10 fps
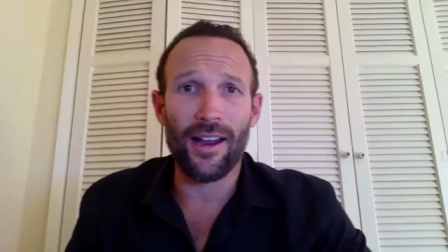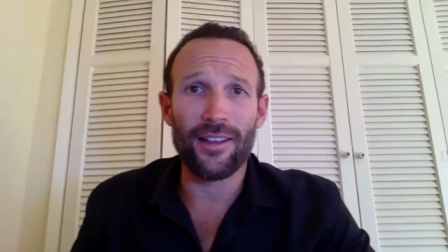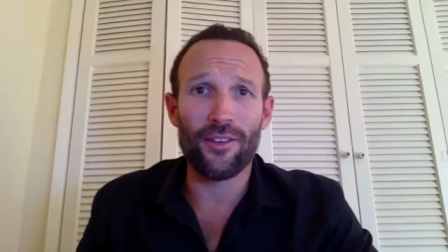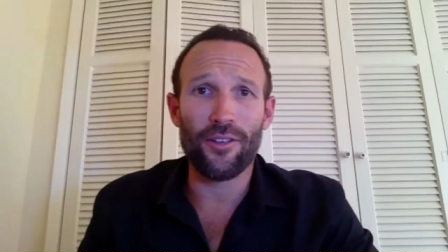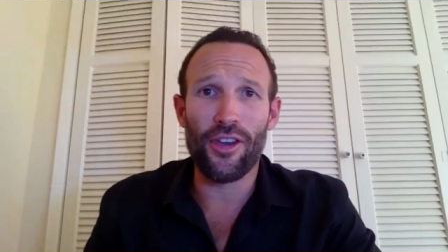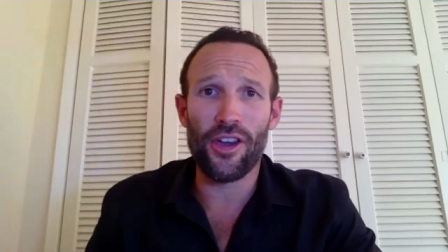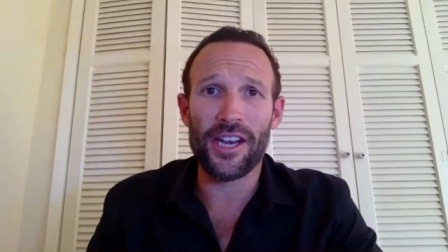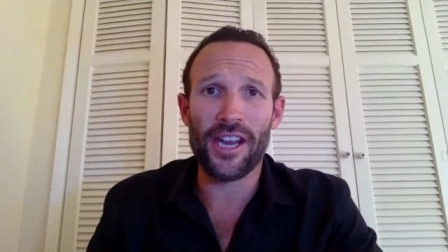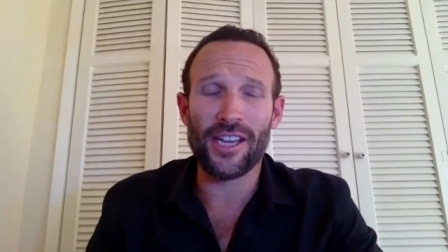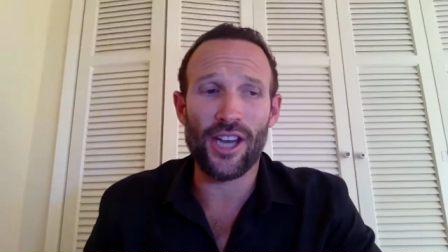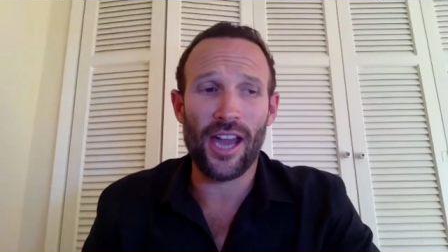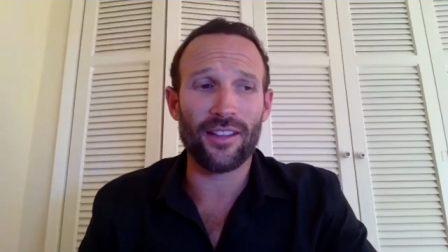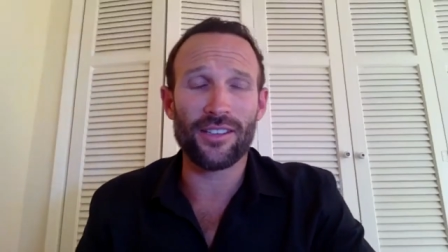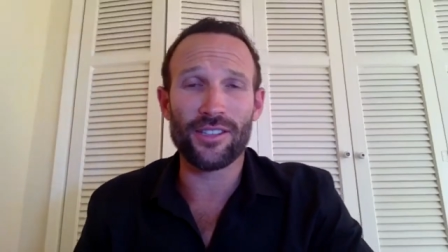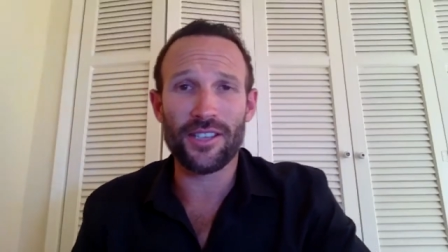your 30-day
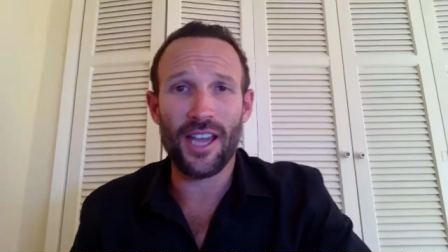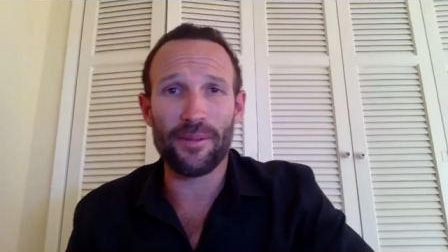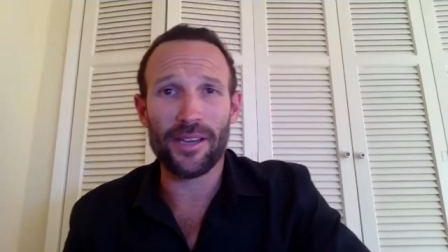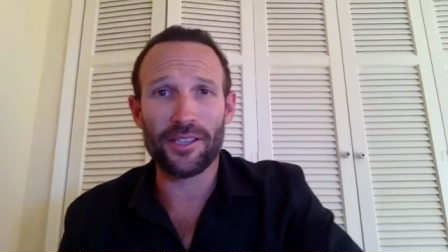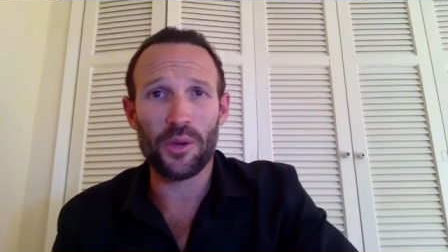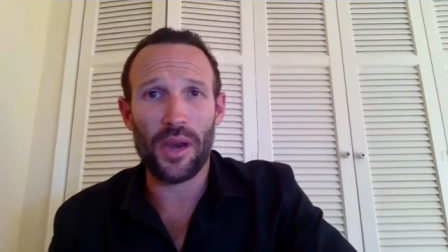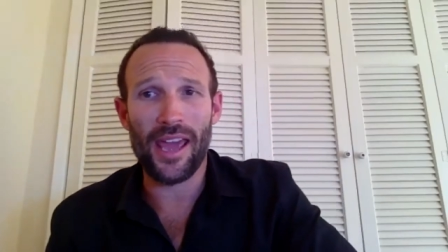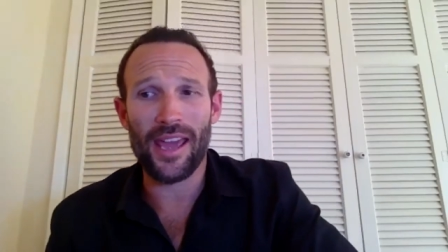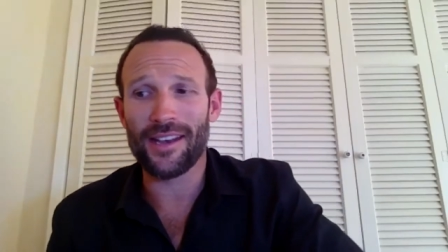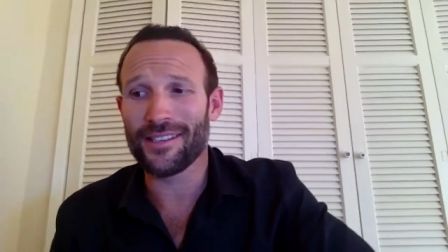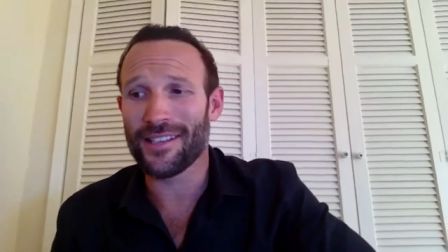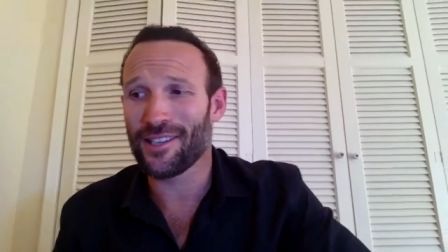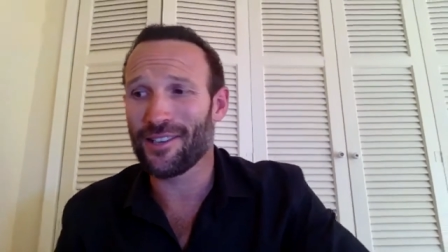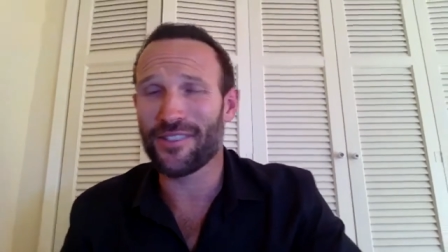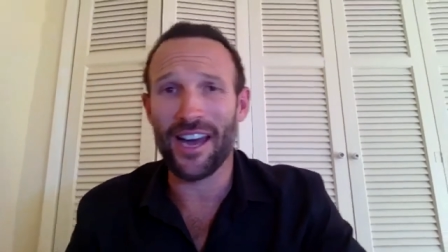challenge is coming to an end and
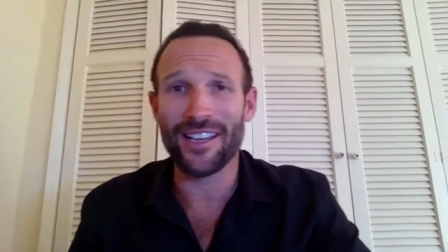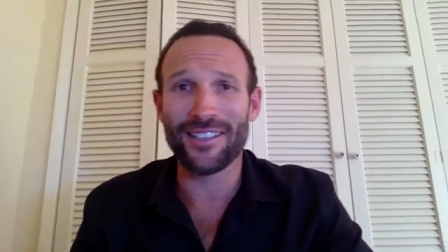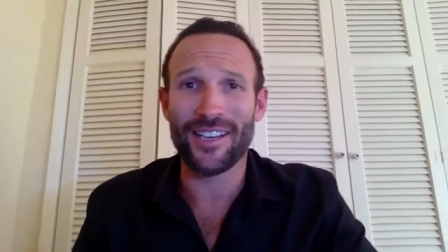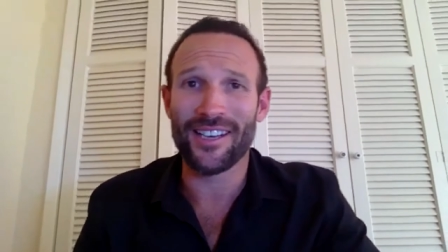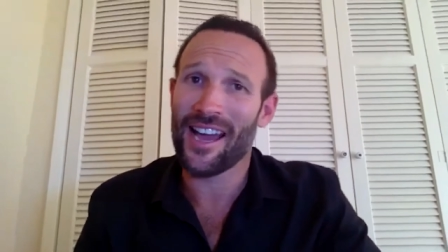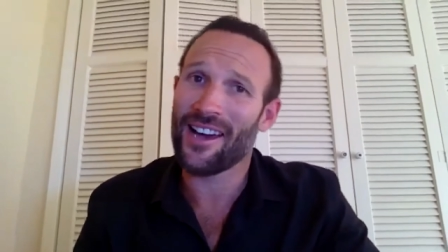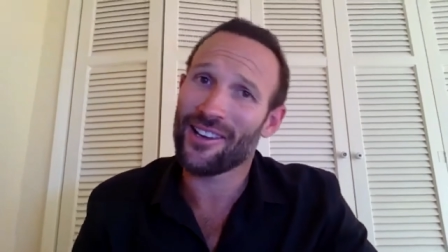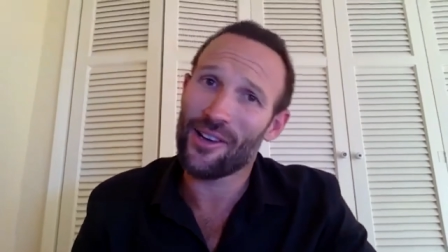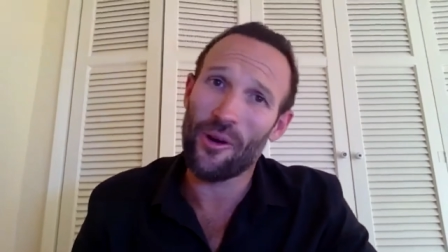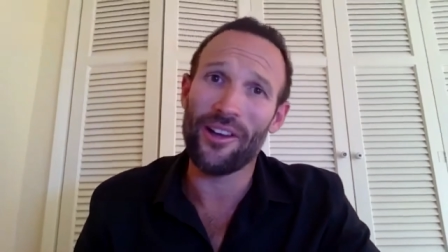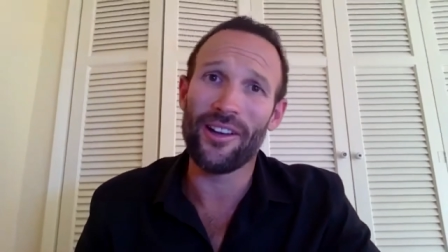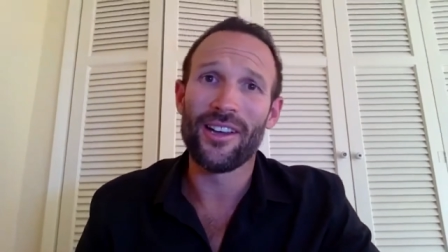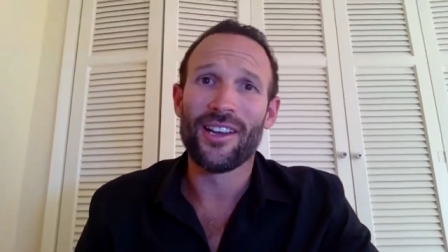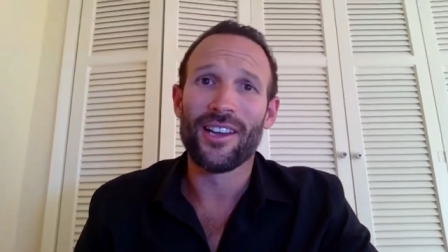you've done, and now you want to